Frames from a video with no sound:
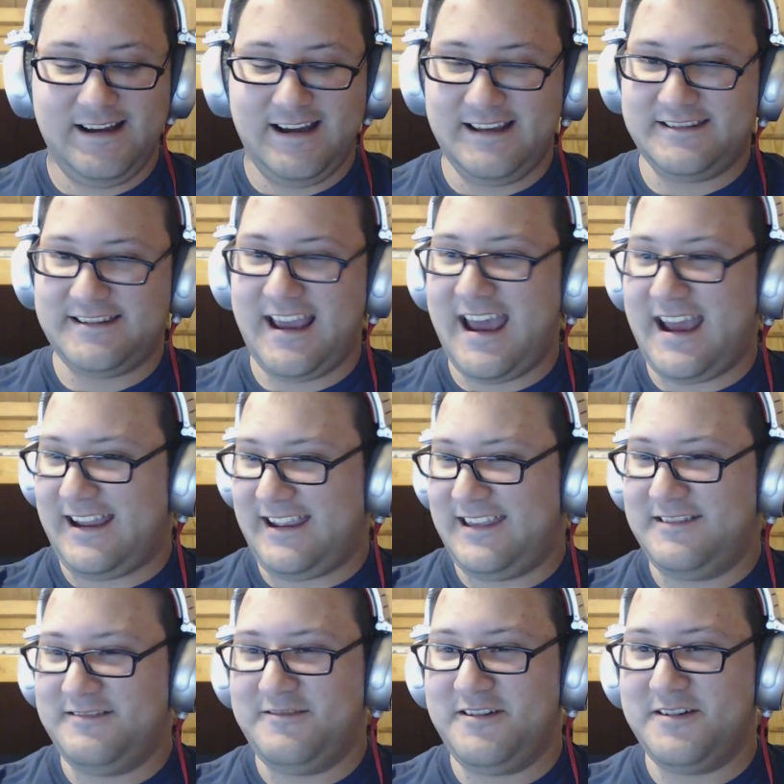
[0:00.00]
Zach, can
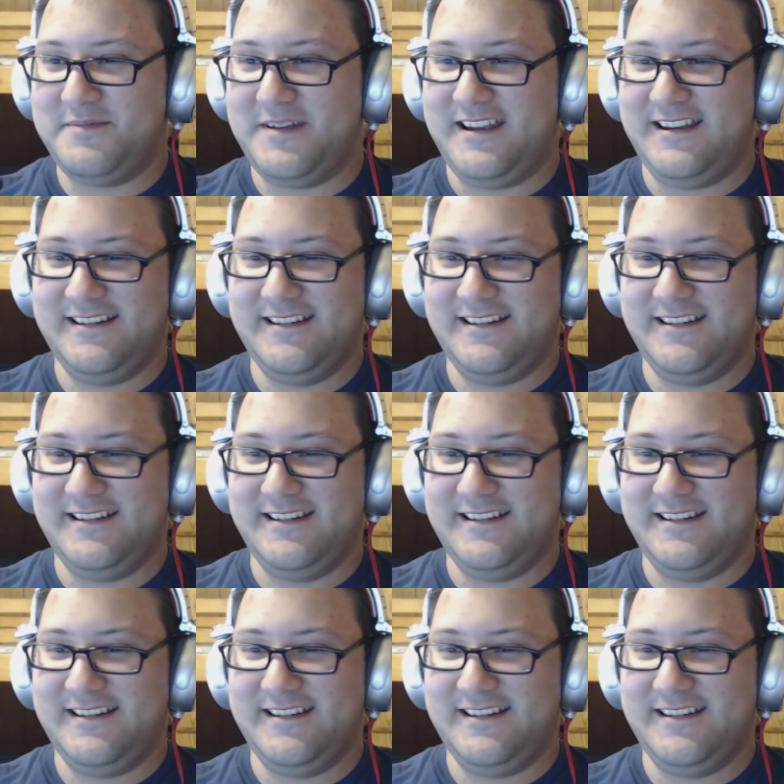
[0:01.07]
you hear me?